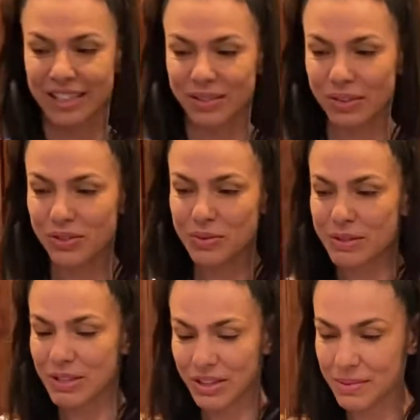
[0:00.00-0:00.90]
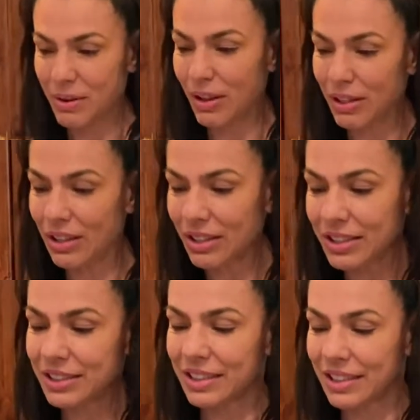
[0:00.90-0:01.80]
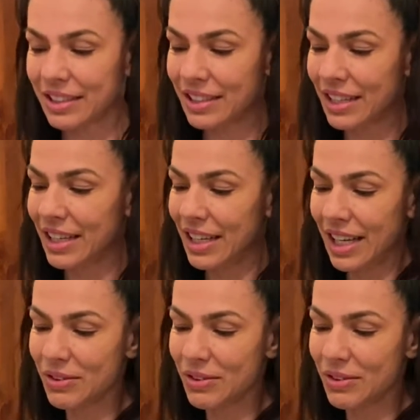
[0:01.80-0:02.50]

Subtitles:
if we're talking about looks, I